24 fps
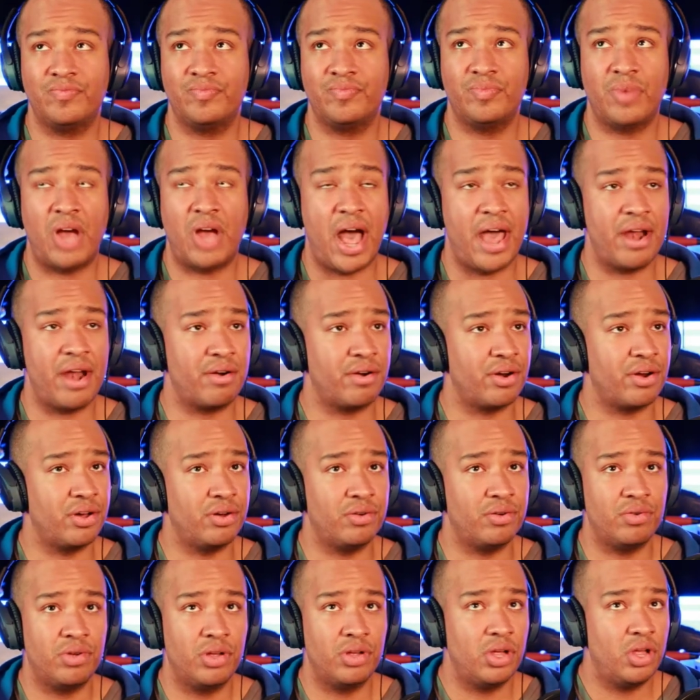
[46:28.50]
I don't know,
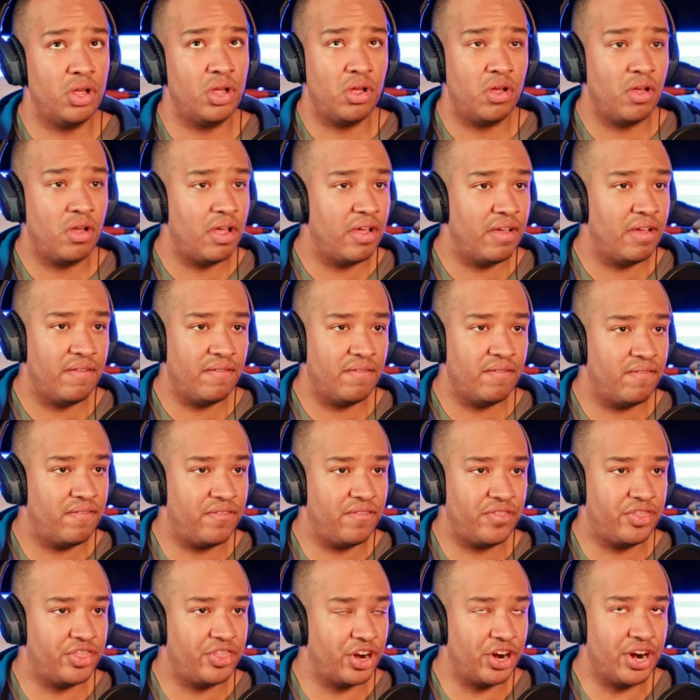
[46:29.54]

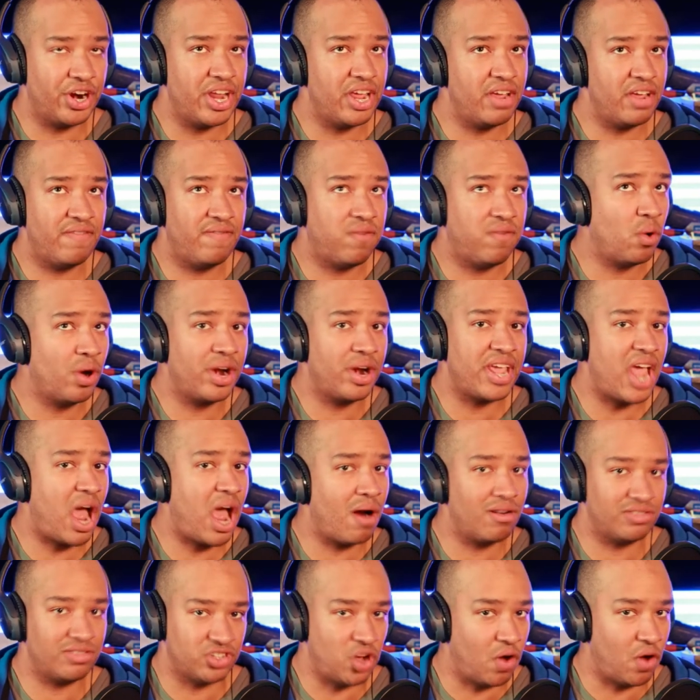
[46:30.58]
30, 40
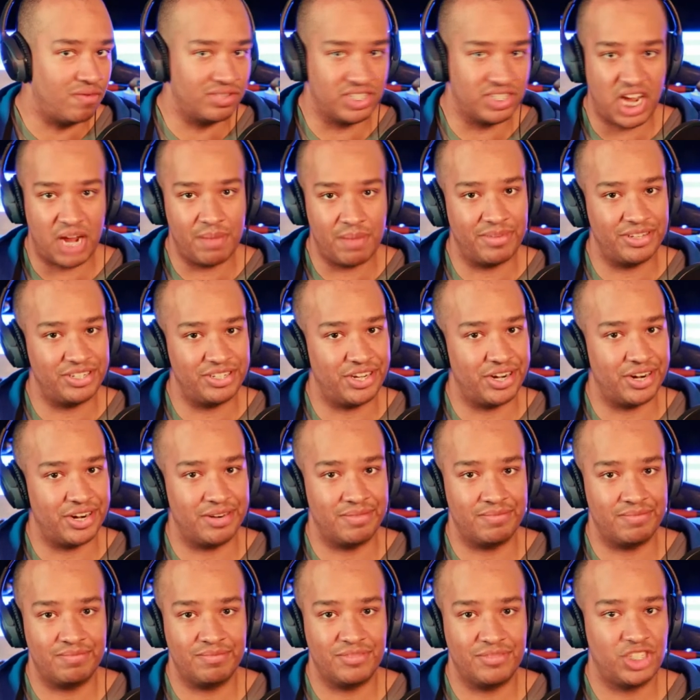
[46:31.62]
hours overtime this year
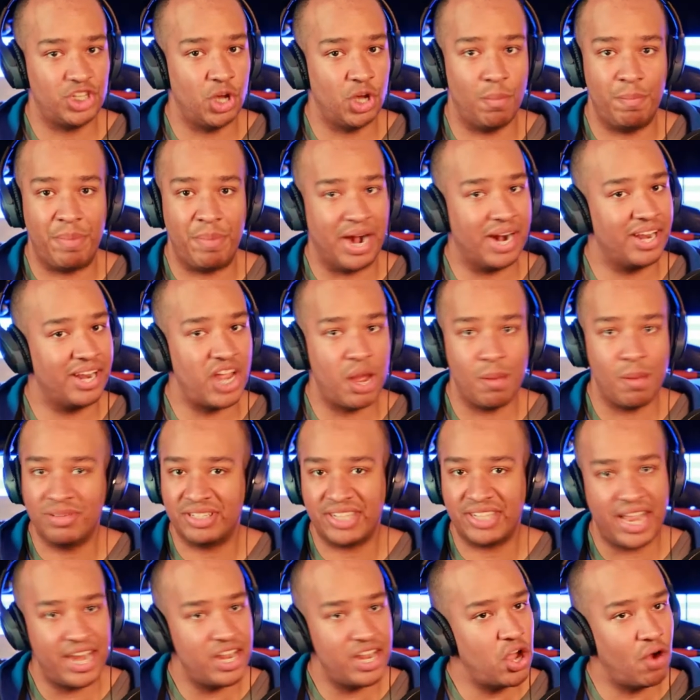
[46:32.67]
so barely almost
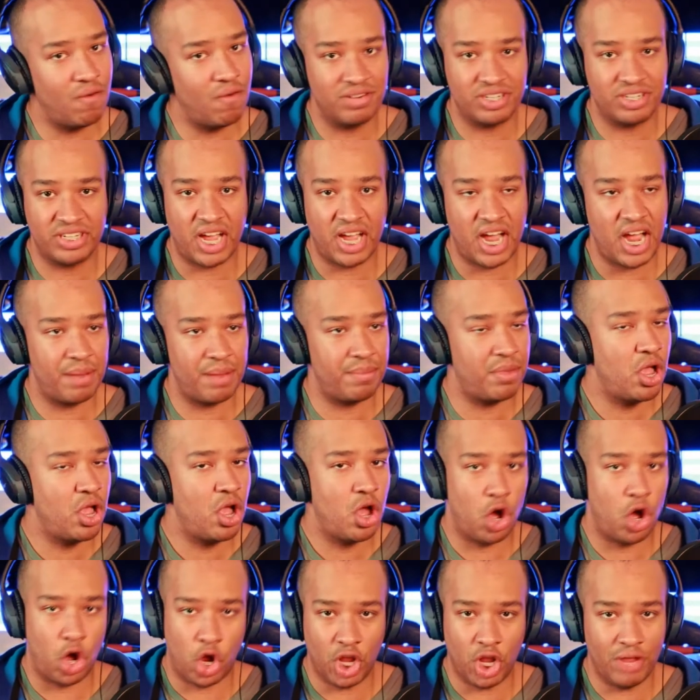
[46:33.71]
any overtime,
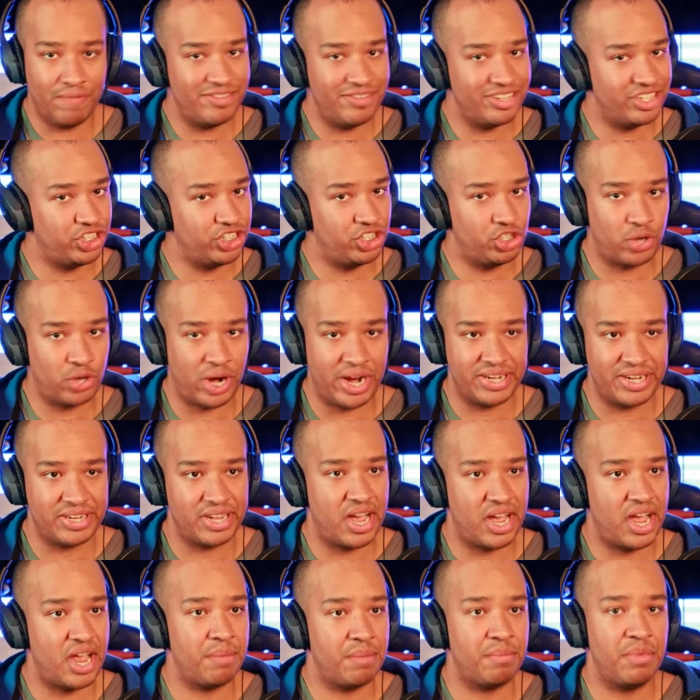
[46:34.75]
all of it is straight
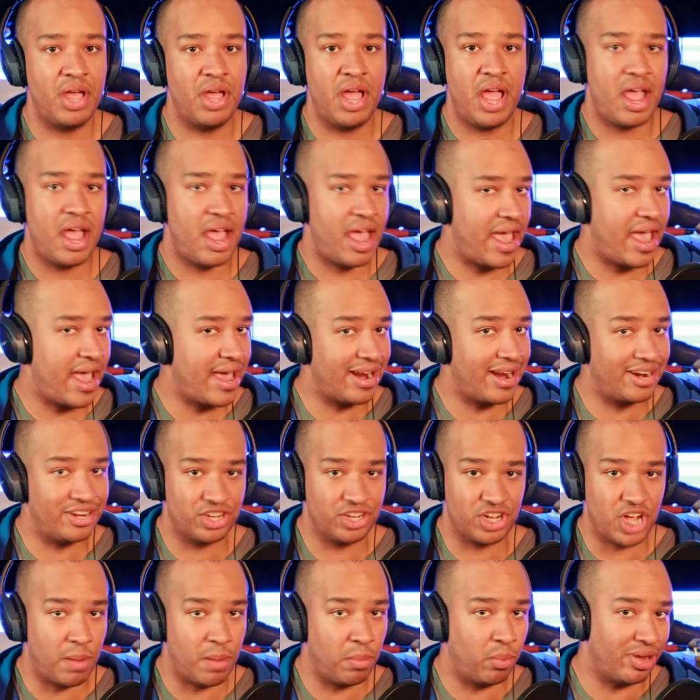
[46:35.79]
time. And I took a
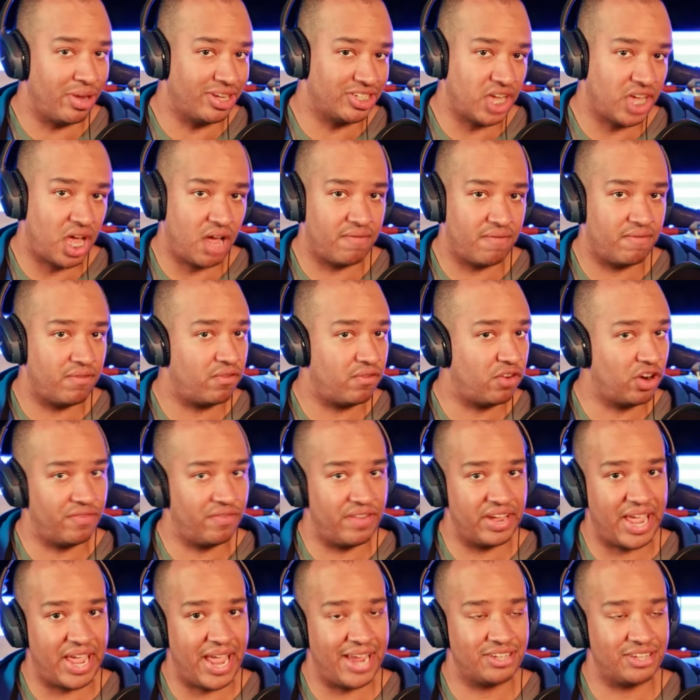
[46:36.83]
couple weeks off for
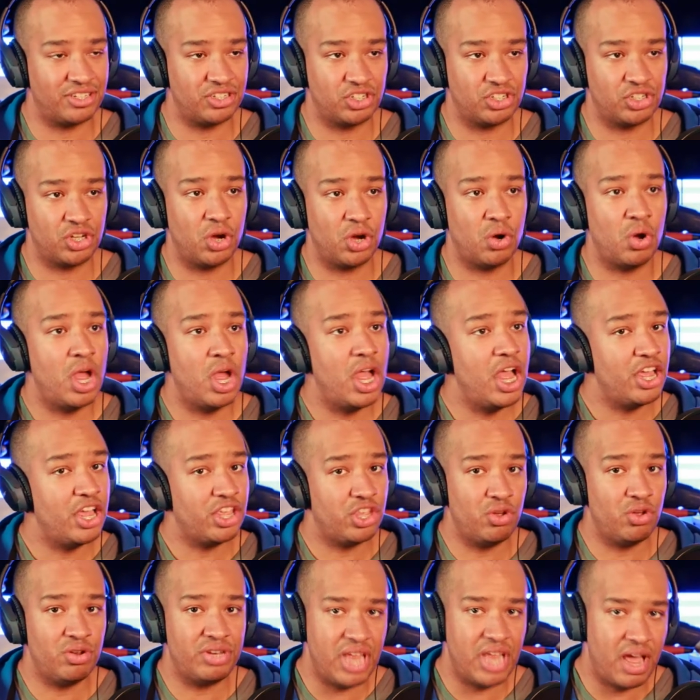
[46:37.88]
vacation. So you
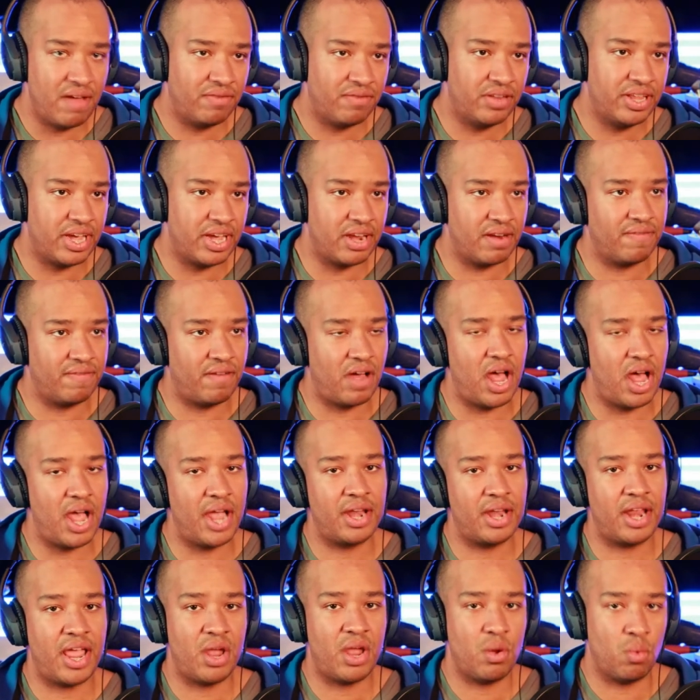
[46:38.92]
definitely can find
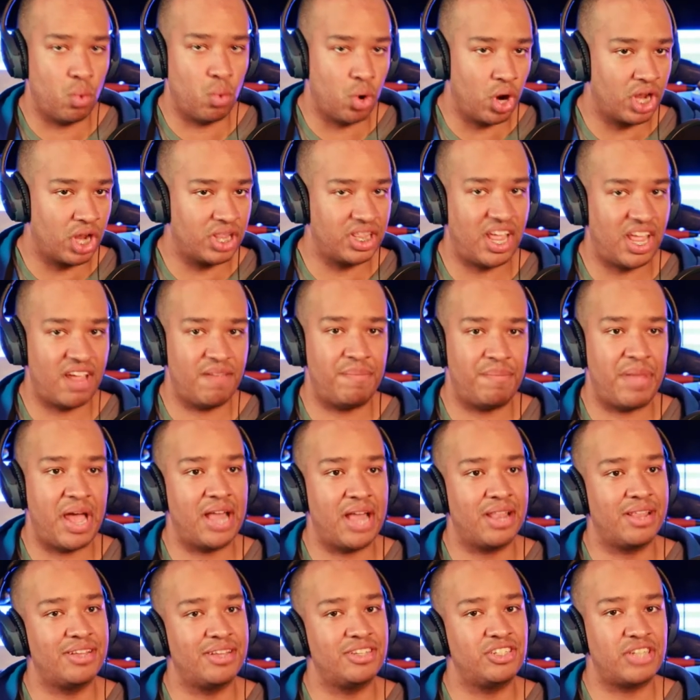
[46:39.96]
a work life
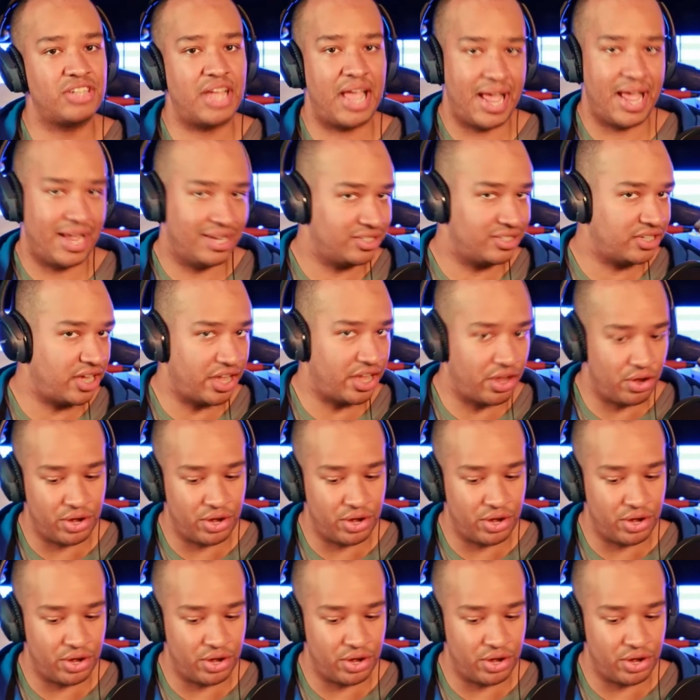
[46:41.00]
balance as a union